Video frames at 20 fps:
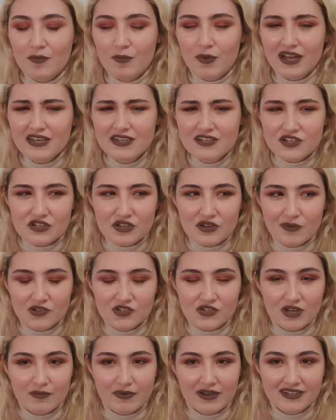But I did just go
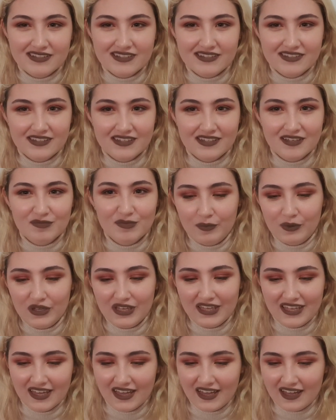straight back to sleep.
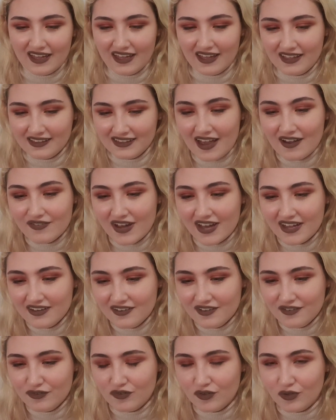But yeah, I've had
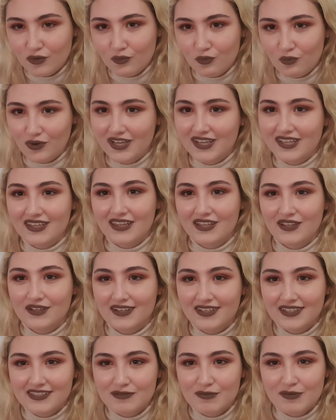a few weird
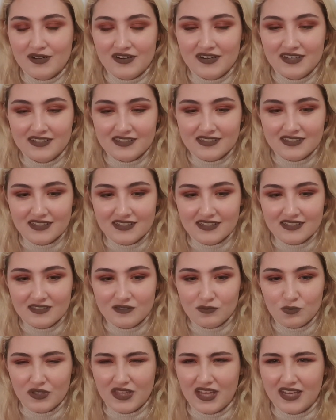little
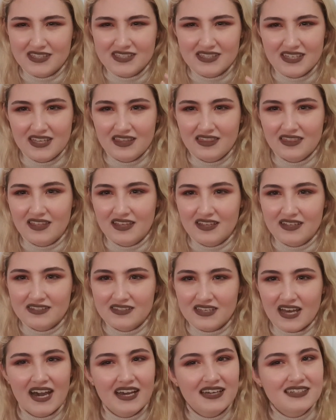experiences with like seeing
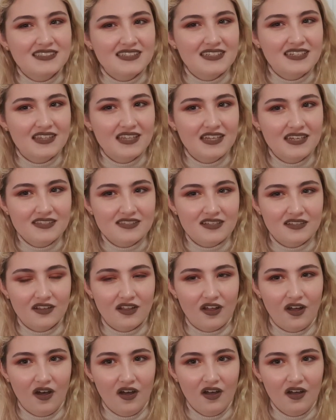things. I see things a
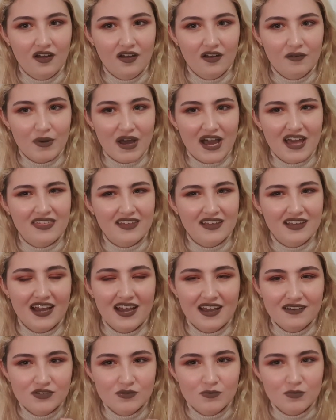lot, but I think I
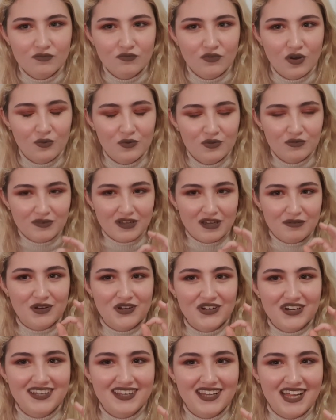have something wrong with me, I'm
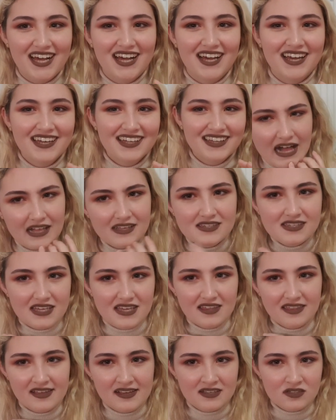not gonna lie. I'll
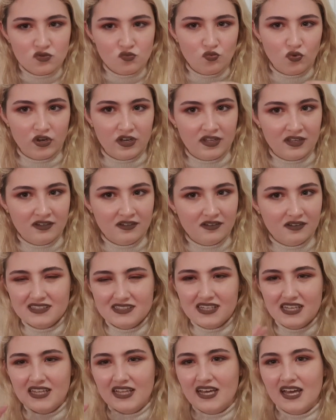see things running, like
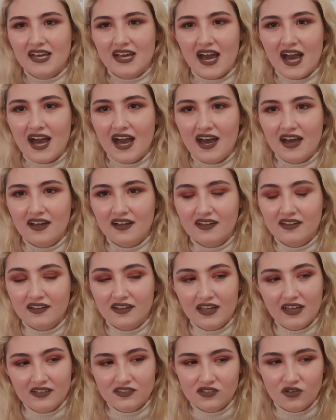say like a cat
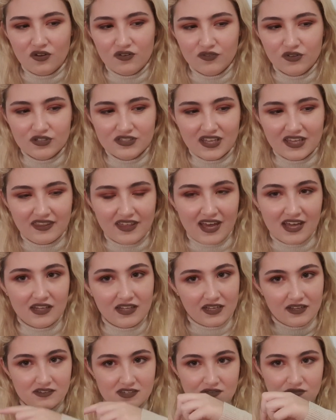it sort of looks like that,
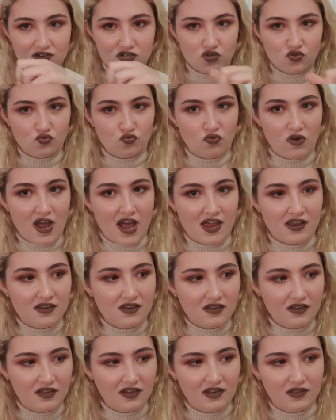like as if it just
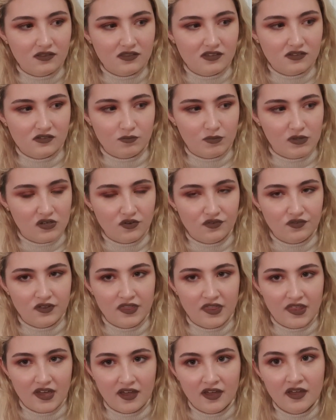ran and it, there'll be
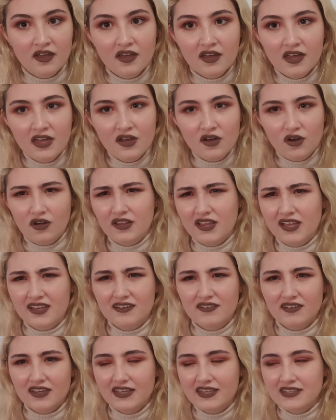nothing there, or
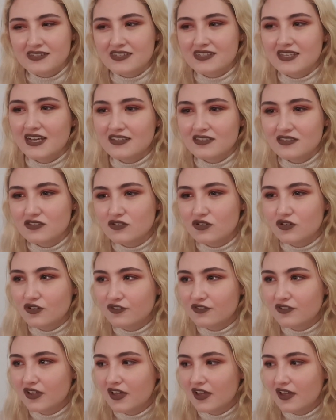like insects and stuff.